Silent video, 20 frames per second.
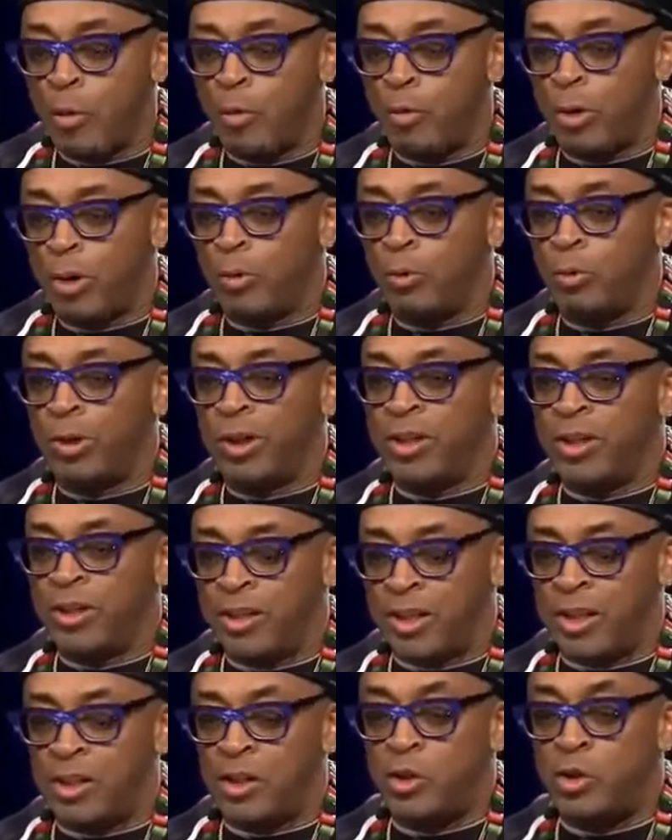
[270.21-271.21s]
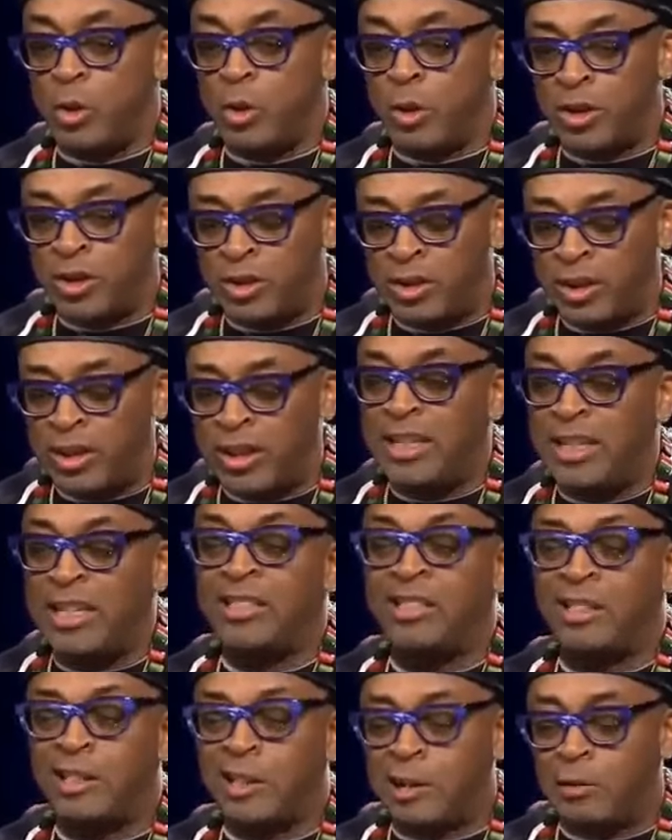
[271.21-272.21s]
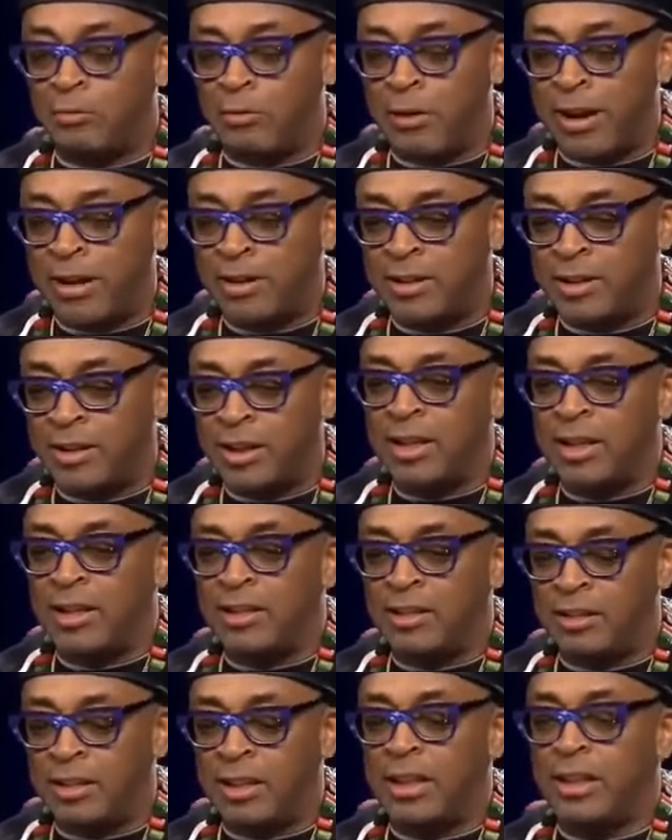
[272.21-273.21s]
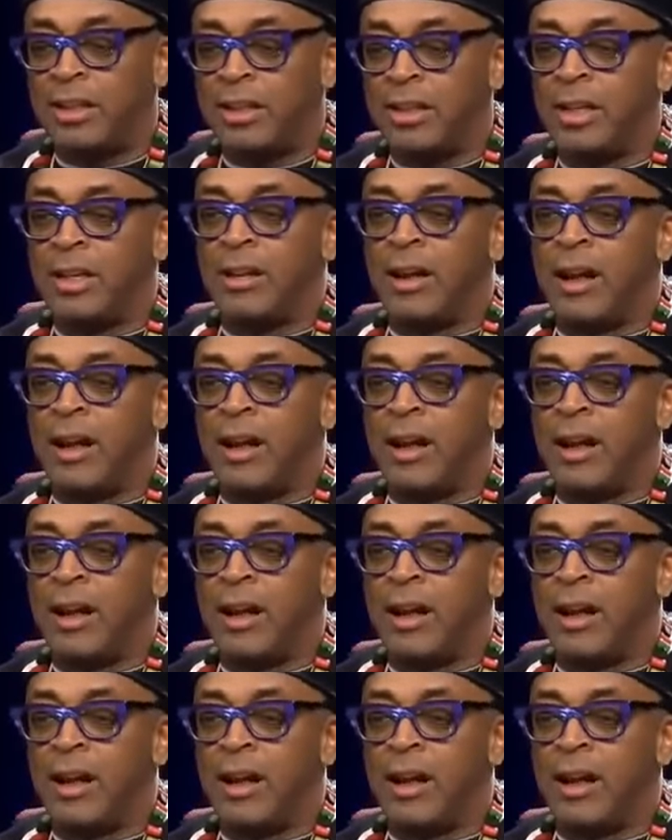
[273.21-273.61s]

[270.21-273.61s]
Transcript: problem with what he says. New York City is the greatest city